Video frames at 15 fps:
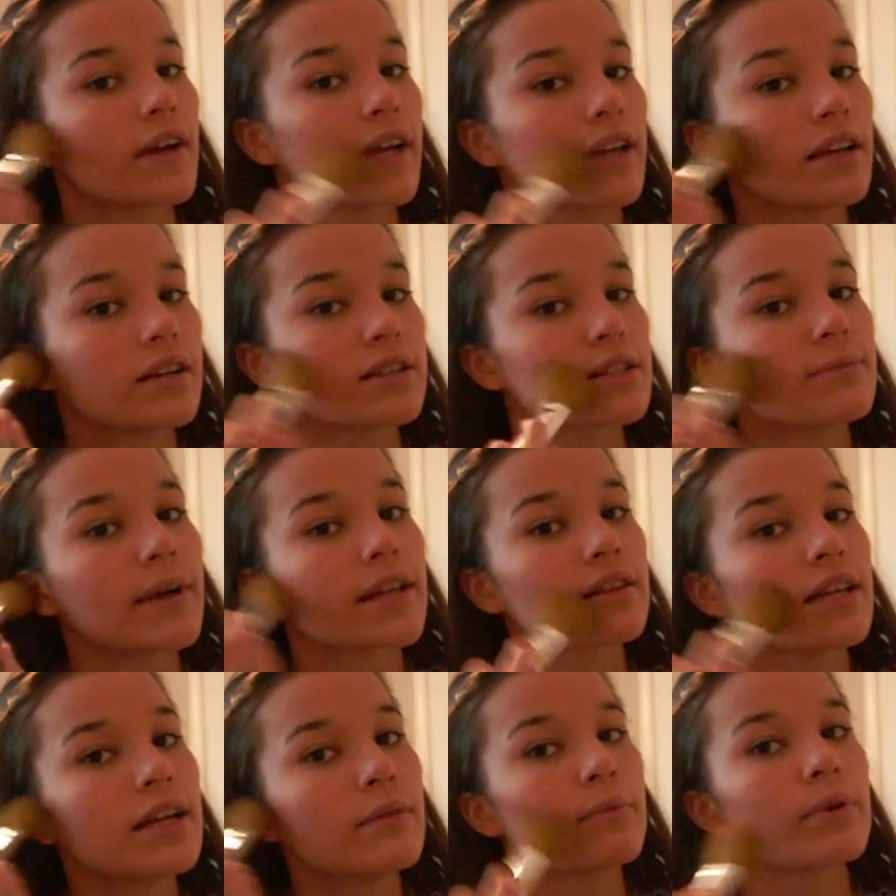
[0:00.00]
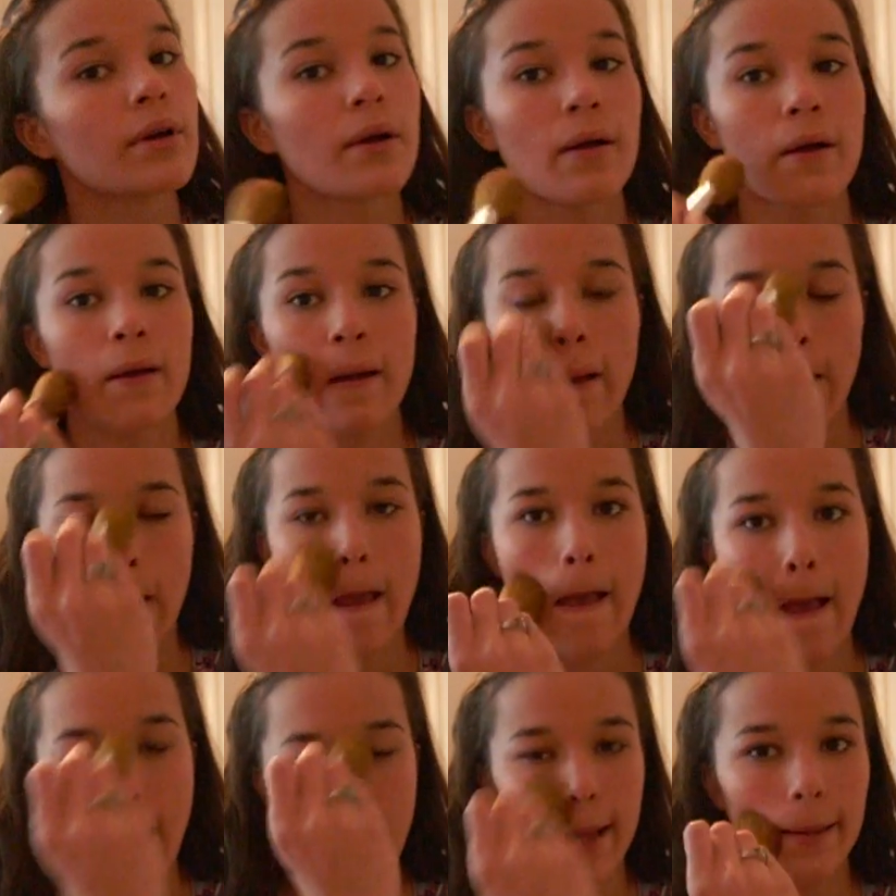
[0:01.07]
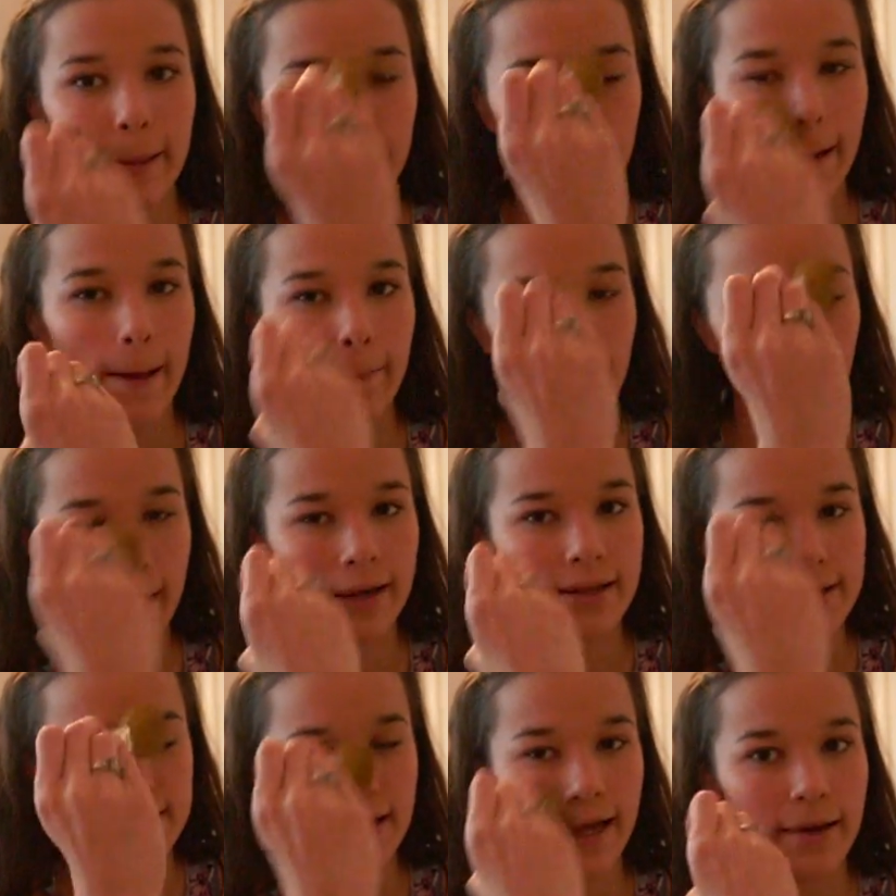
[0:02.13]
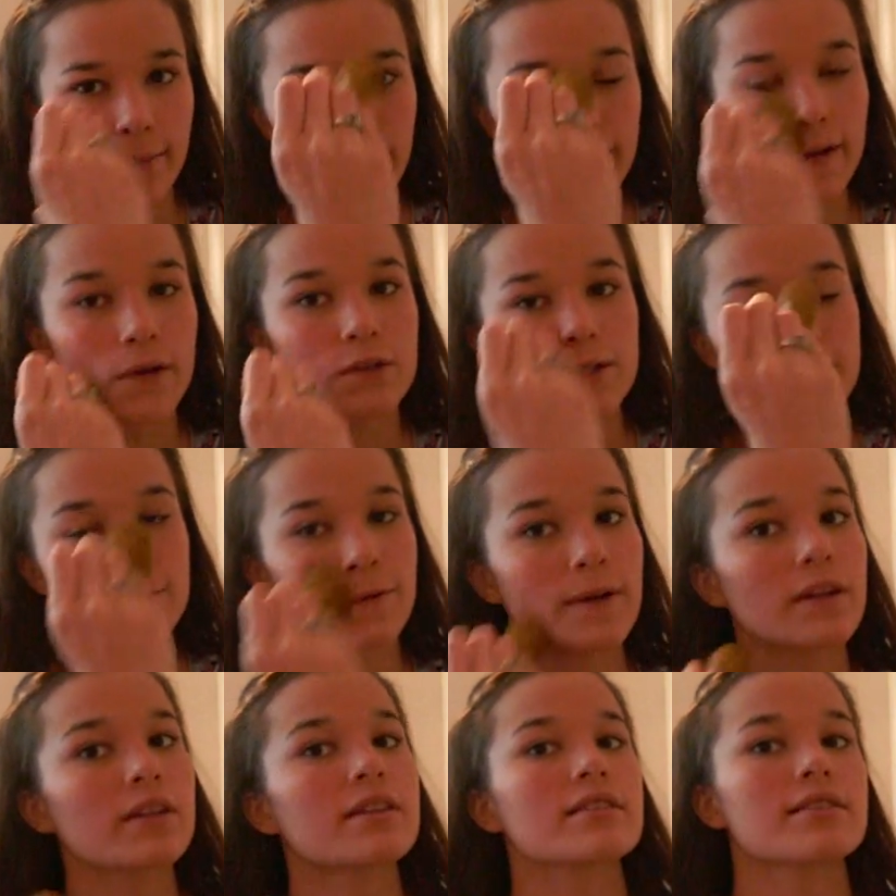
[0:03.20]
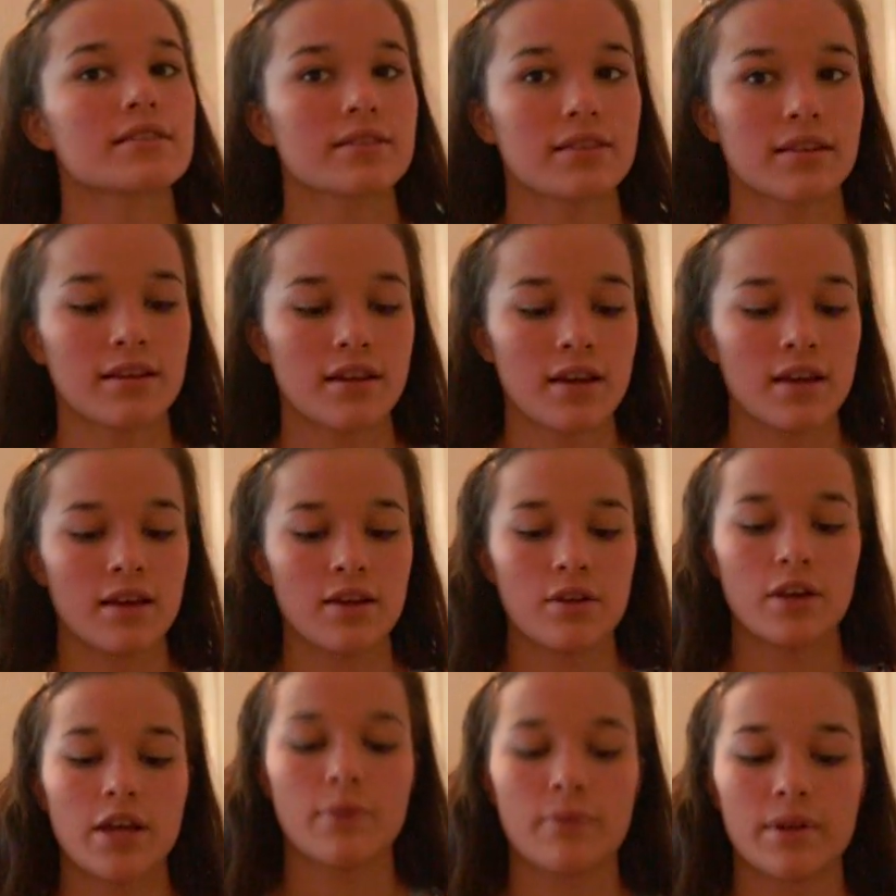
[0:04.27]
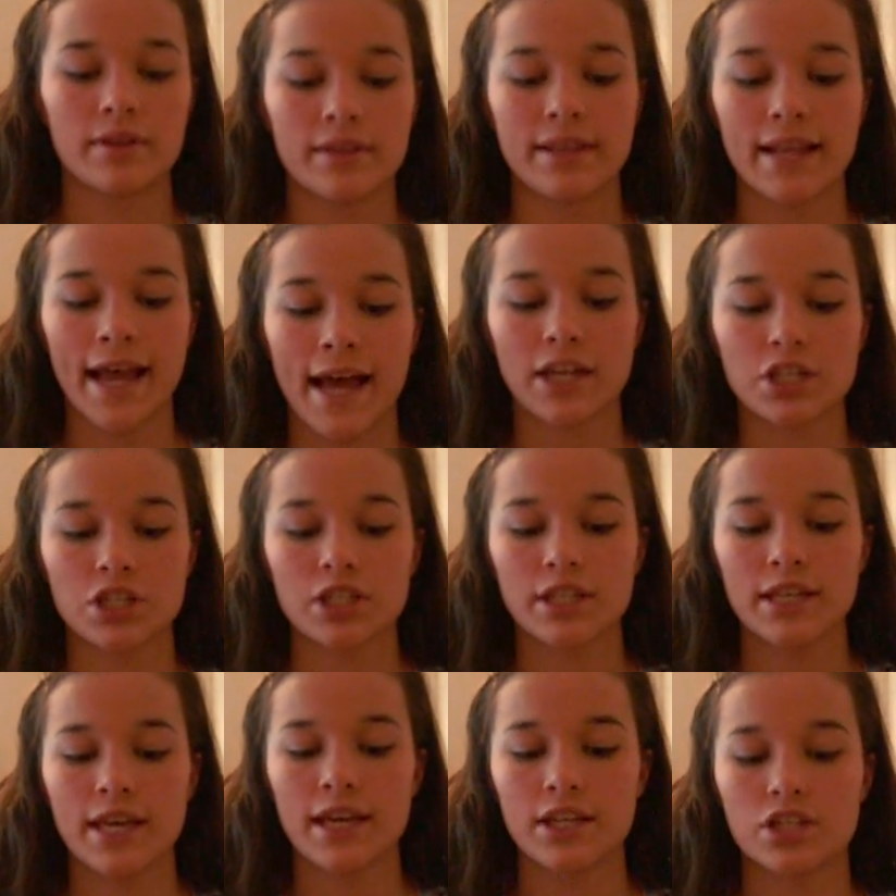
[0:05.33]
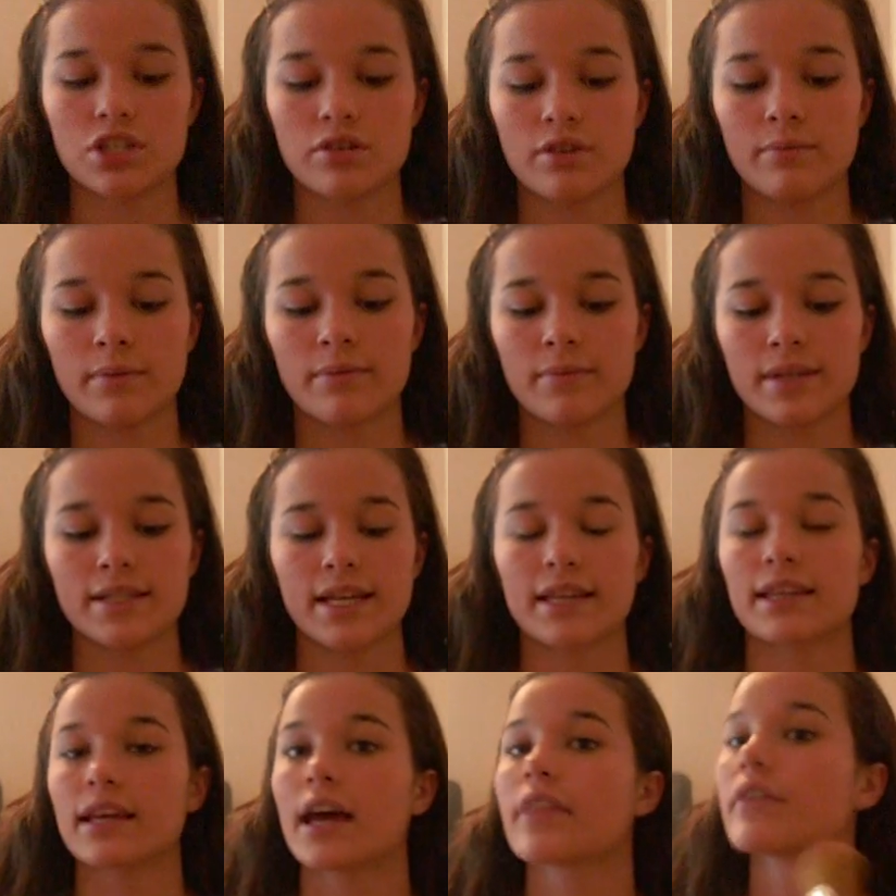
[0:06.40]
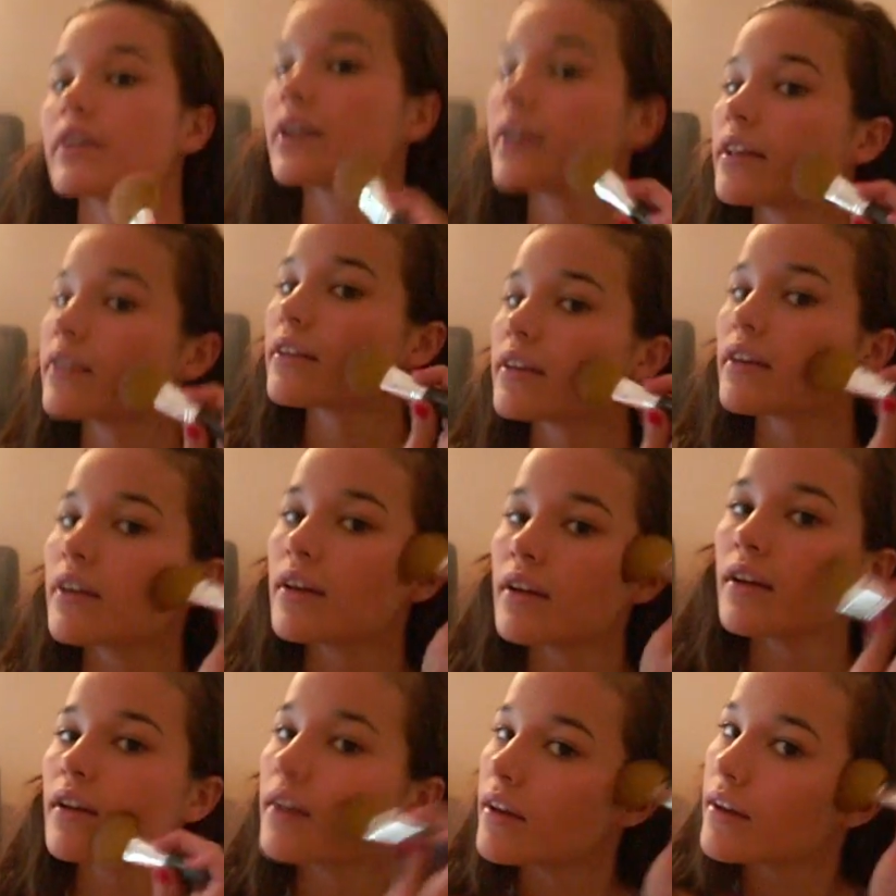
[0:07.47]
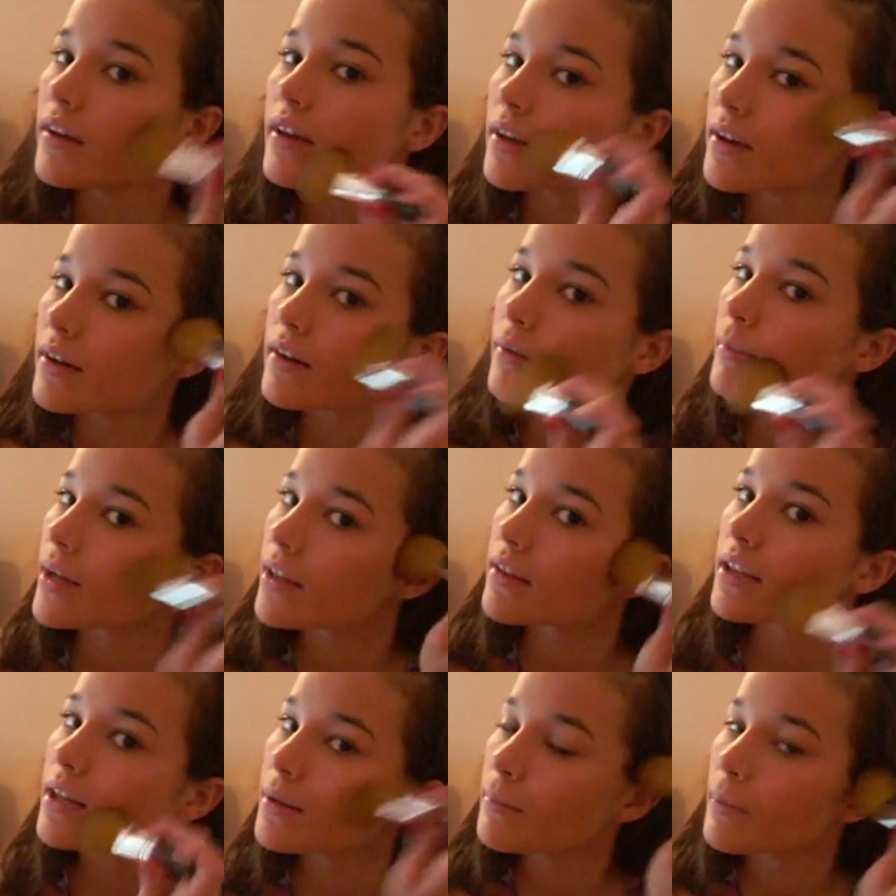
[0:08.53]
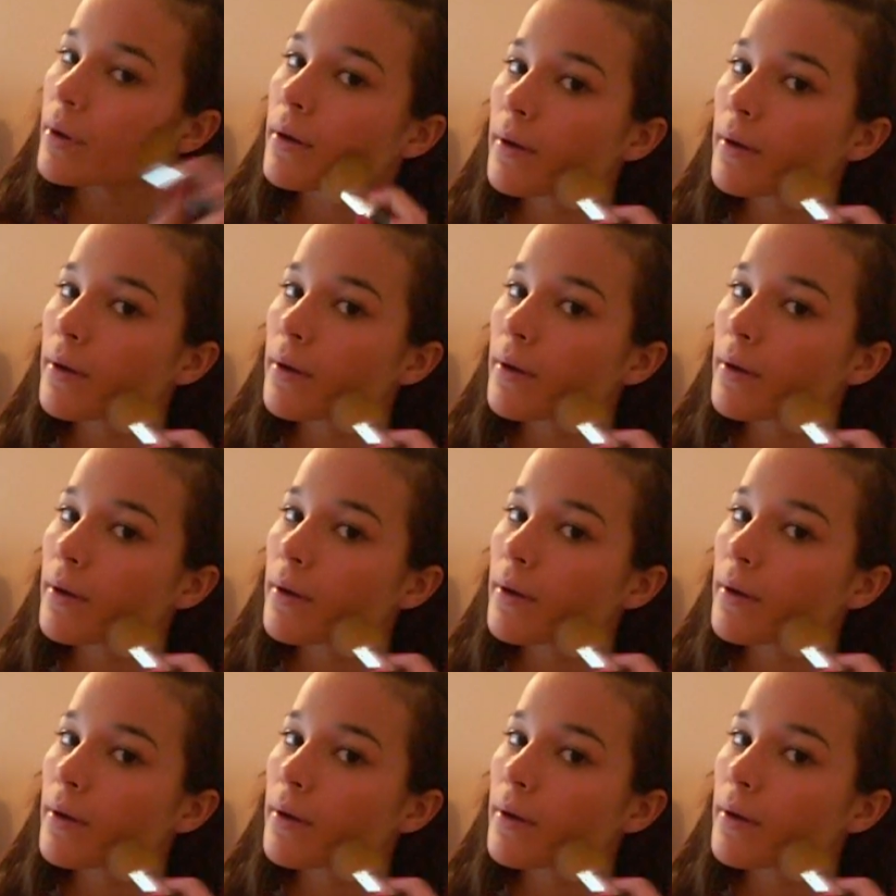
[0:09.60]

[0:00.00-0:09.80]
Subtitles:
my ear to my lip, and then up kind of the side of my nose, just where it would naturally hit you. I'm going to take the other end, ear to my lip,